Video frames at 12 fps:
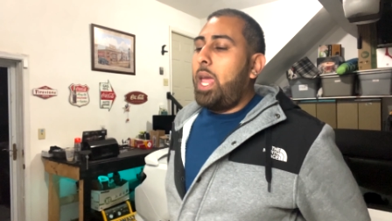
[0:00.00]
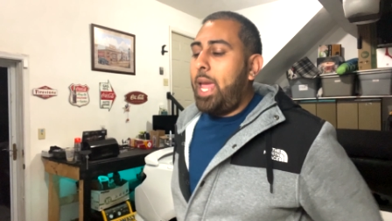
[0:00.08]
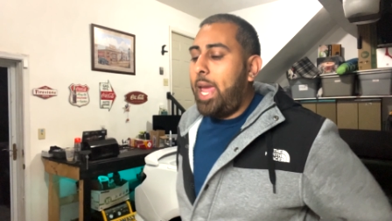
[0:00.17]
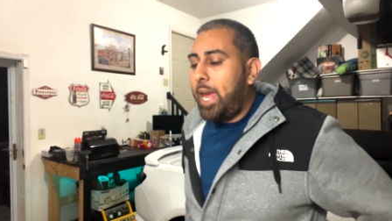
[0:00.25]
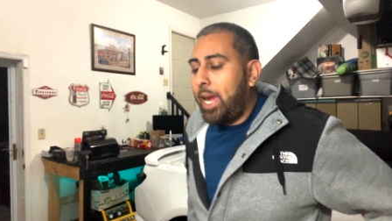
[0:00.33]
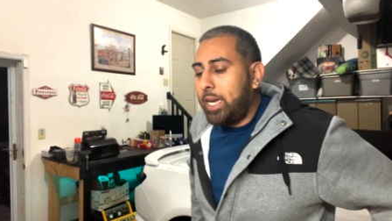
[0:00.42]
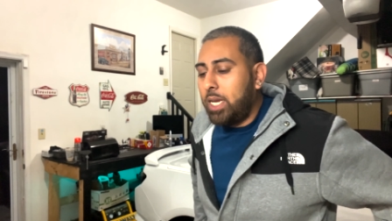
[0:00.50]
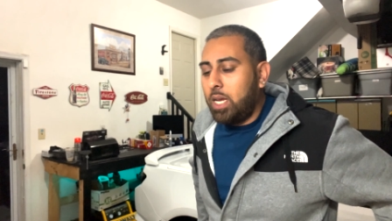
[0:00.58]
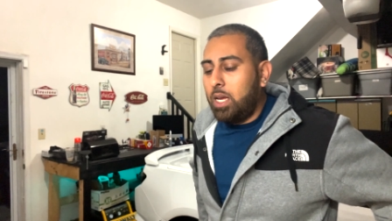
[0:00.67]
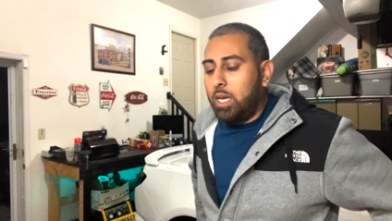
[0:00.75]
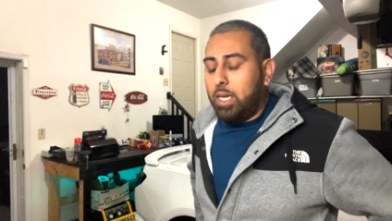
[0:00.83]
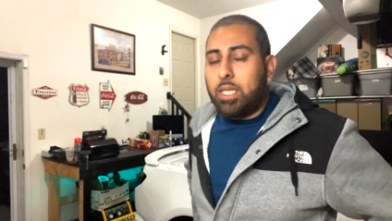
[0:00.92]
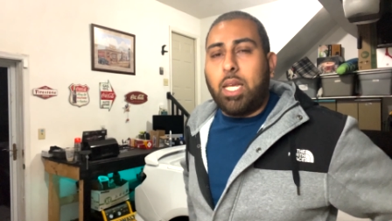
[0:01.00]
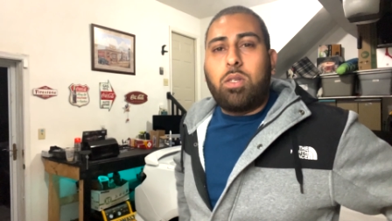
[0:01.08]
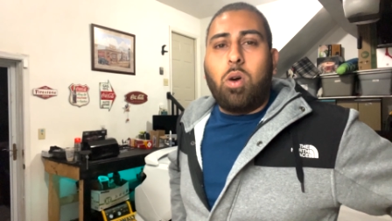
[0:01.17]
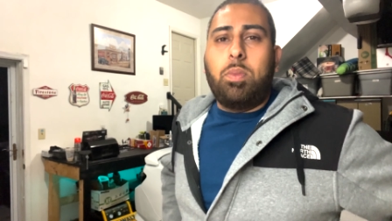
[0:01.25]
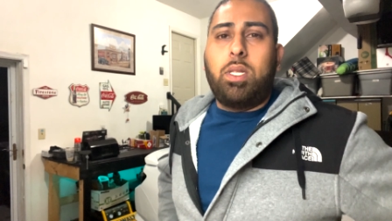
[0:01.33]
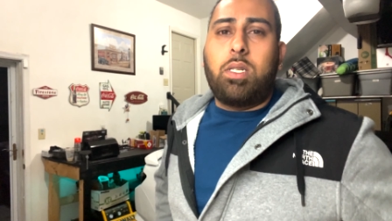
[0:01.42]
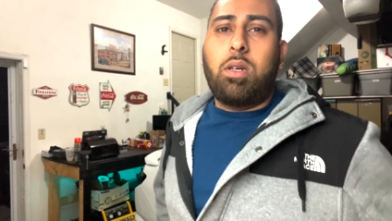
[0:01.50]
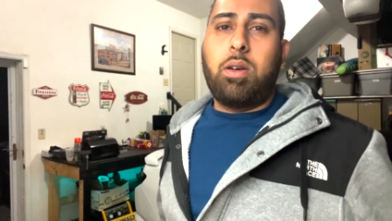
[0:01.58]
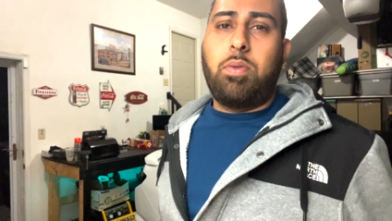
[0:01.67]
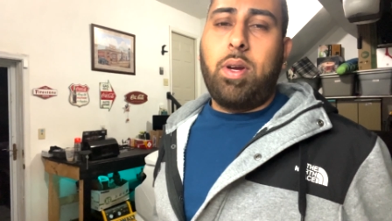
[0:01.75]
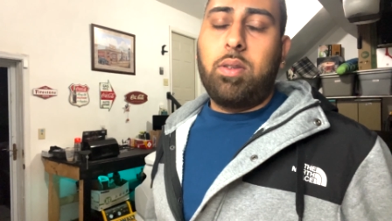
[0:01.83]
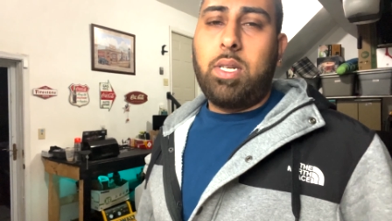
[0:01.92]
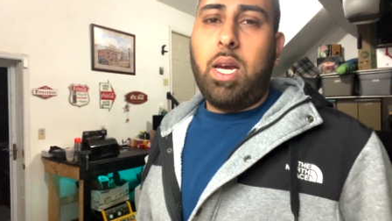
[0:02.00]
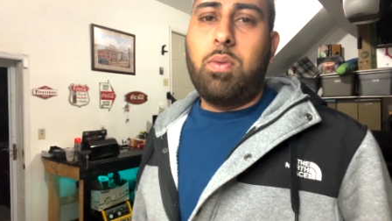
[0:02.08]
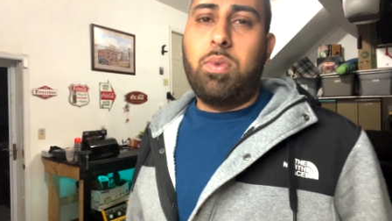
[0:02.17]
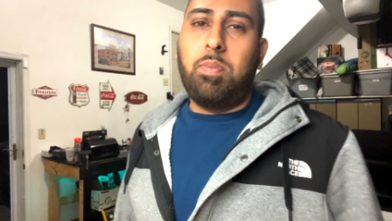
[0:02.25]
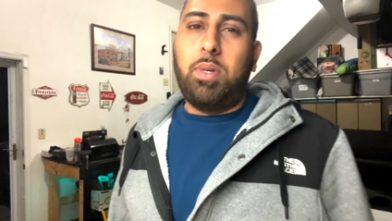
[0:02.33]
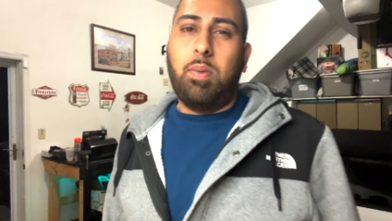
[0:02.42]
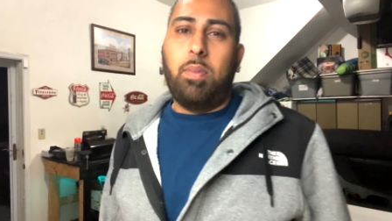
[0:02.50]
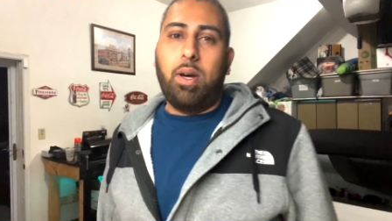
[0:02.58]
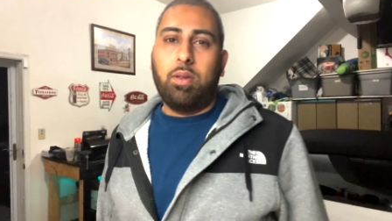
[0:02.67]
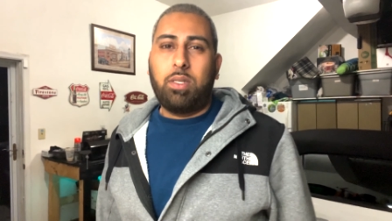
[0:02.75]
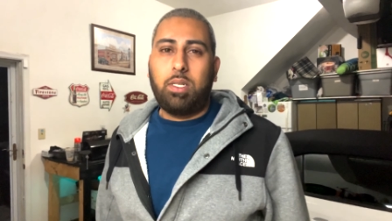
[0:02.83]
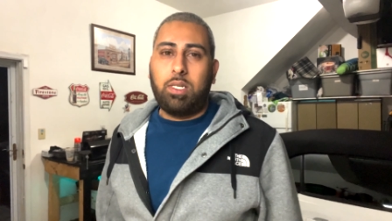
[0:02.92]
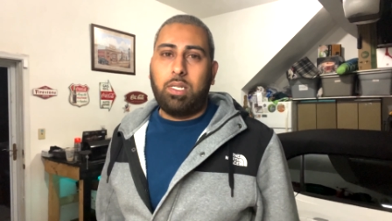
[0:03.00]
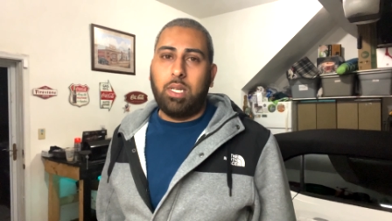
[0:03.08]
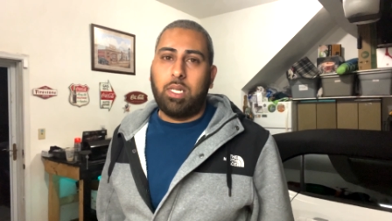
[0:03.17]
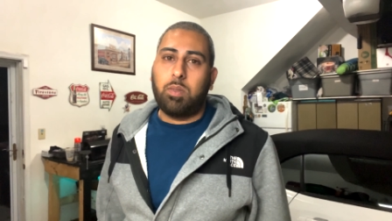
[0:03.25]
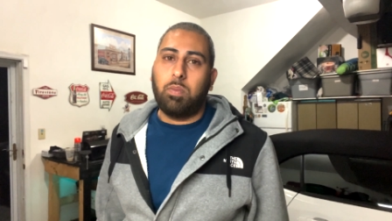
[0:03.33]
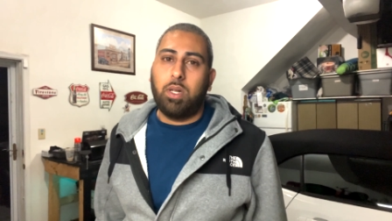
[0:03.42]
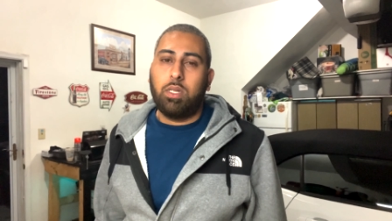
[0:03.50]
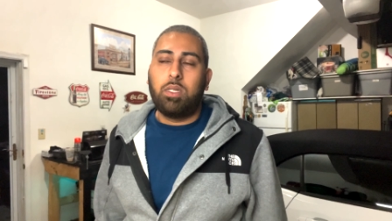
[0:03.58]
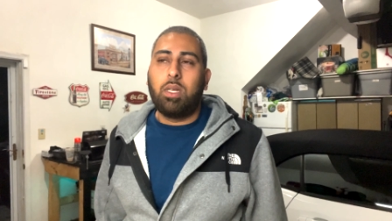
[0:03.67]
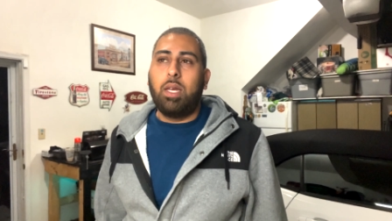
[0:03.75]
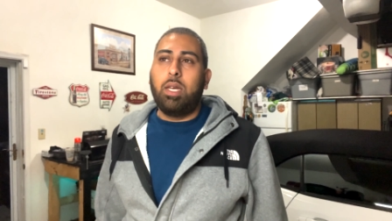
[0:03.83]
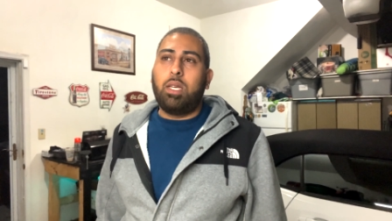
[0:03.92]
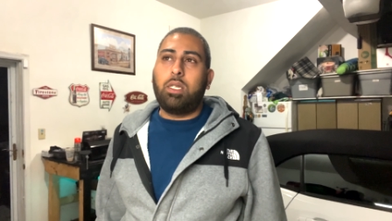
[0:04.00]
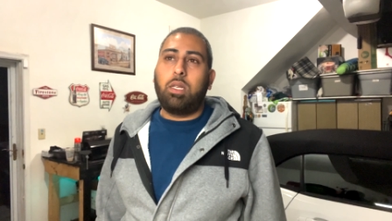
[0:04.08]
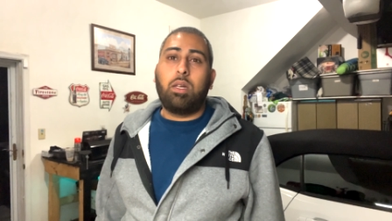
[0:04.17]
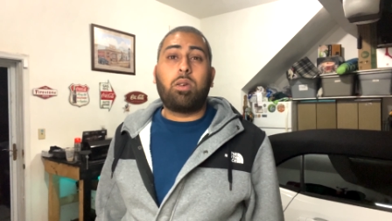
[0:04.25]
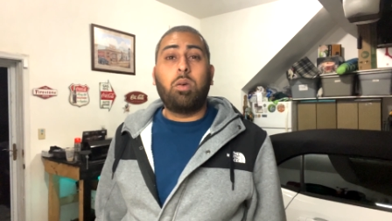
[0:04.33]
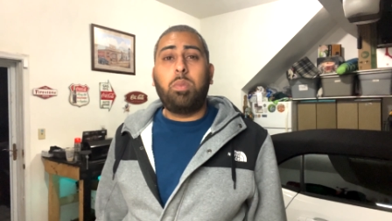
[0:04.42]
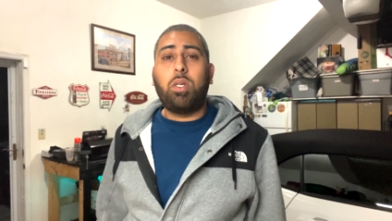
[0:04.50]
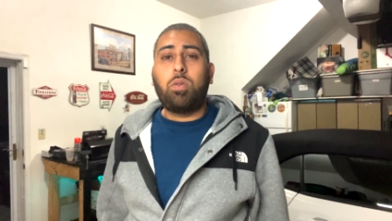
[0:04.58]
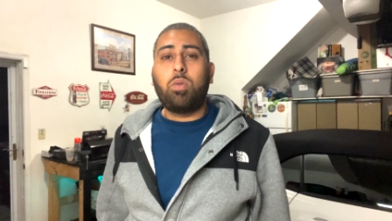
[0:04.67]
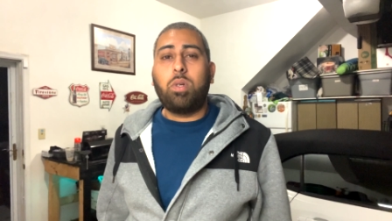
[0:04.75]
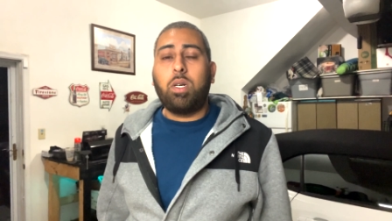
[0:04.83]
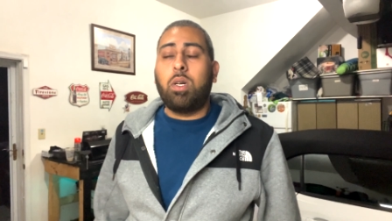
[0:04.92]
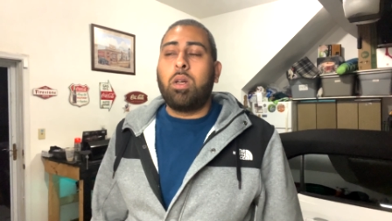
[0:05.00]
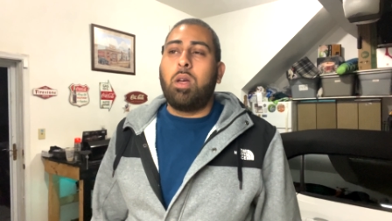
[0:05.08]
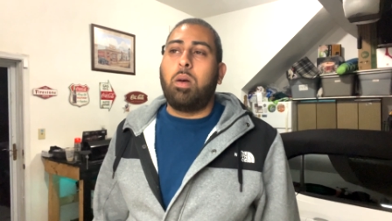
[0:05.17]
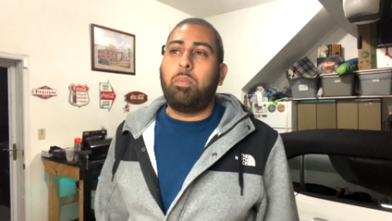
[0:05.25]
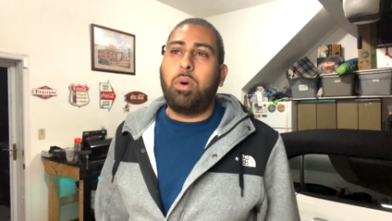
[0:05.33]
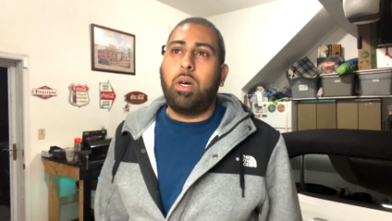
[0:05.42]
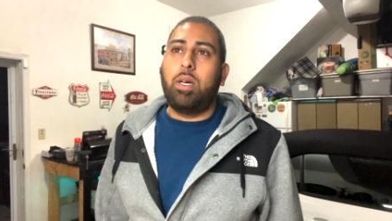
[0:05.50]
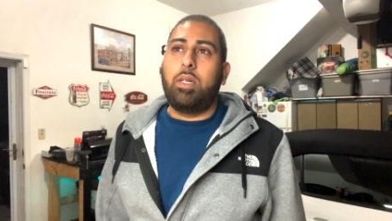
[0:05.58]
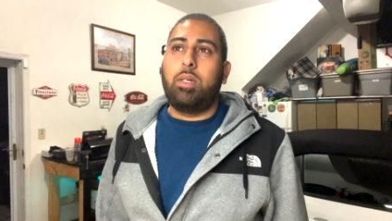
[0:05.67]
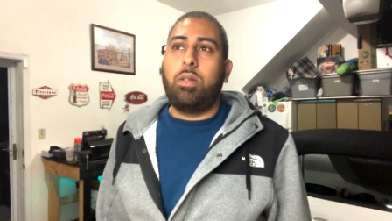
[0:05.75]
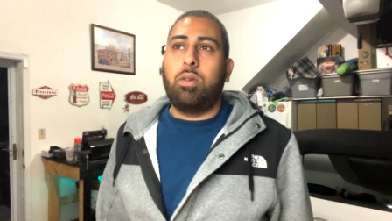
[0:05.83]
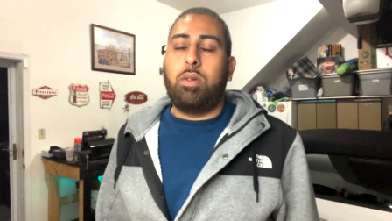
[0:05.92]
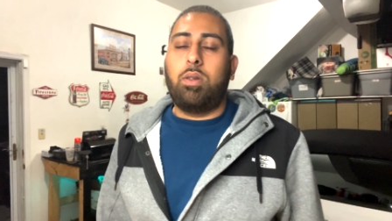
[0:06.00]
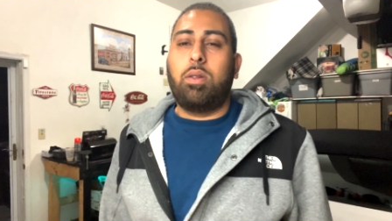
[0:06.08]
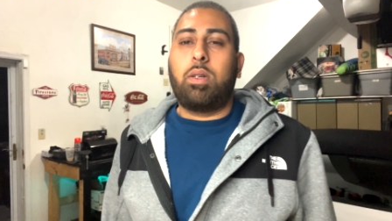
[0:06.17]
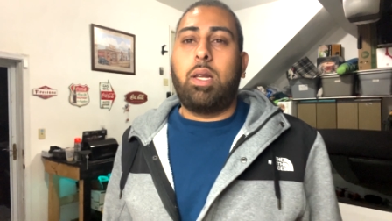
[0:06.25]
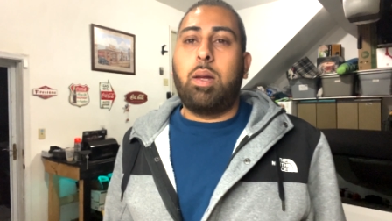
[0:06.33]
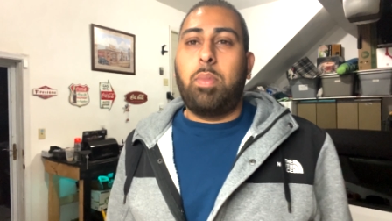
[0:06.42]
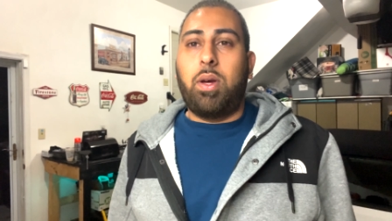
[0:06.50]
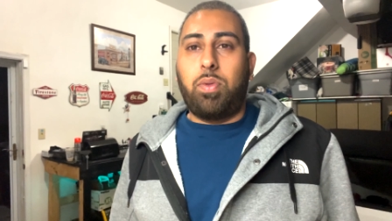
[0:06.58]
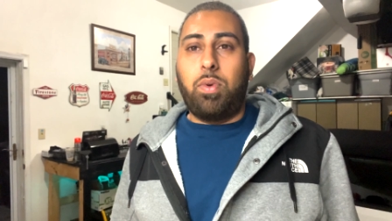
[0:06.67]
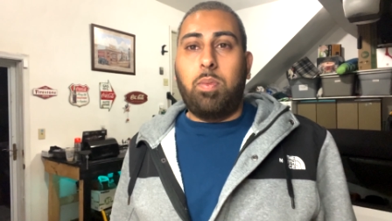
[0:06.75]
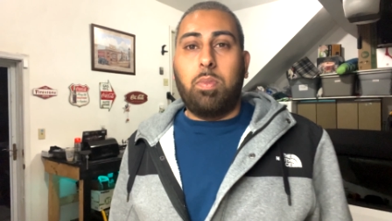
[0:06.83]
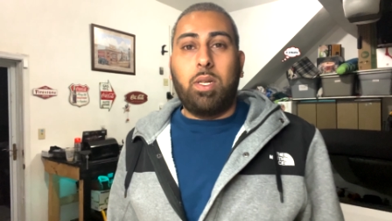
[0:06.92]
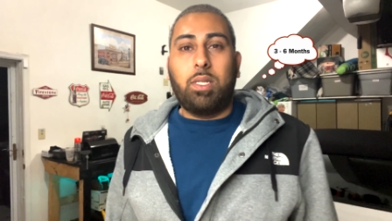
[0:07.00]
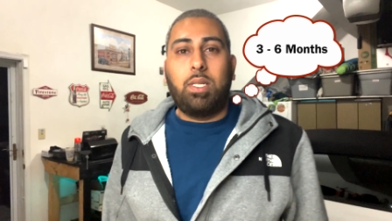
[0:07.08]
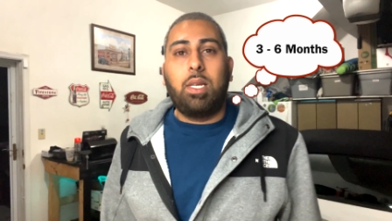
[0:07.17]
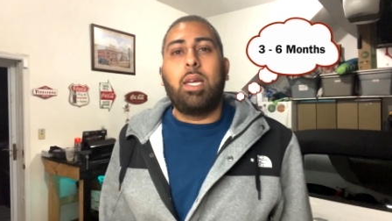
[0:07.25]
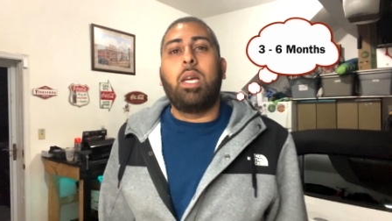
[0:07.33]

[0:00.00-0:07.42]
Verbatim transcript: And they told me the turnaround time would be about 6 months. He said it could be sooner, but you know, you're looking at about 3 months.